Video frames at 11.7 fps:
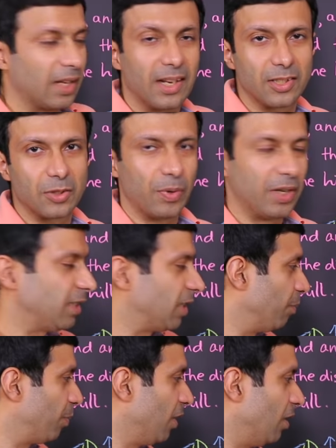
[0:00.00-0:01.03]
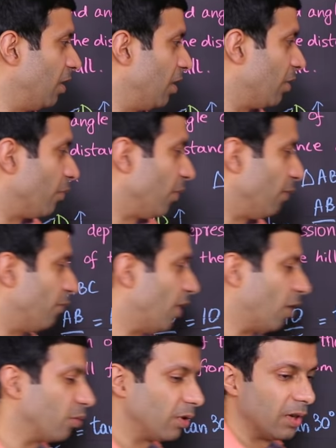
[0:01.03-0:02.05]
that it's pretty simple. We
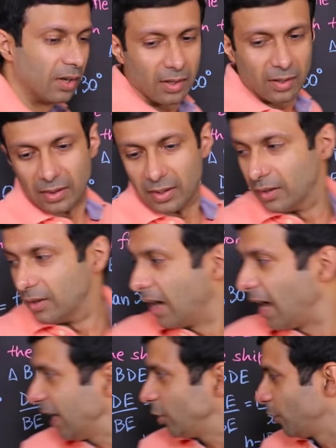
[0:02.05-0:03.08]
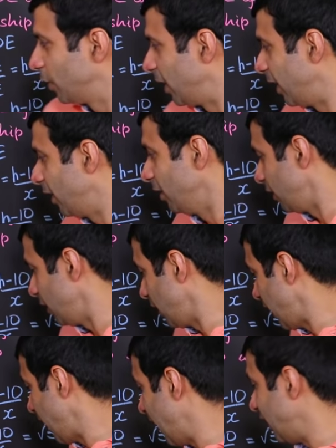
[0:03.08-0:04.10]
found the height of the hill
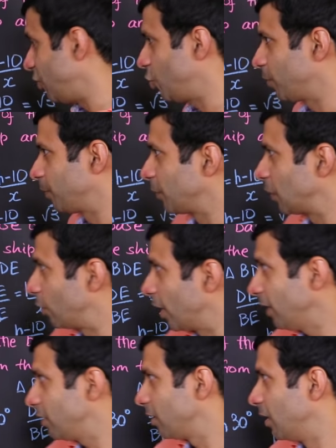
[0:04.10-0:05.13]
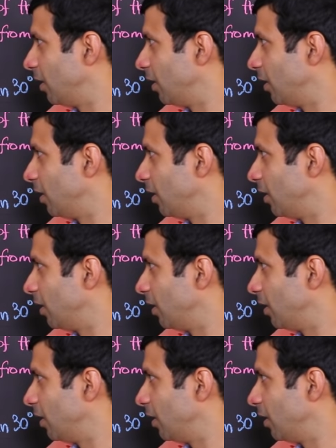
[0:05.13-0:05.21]
h right.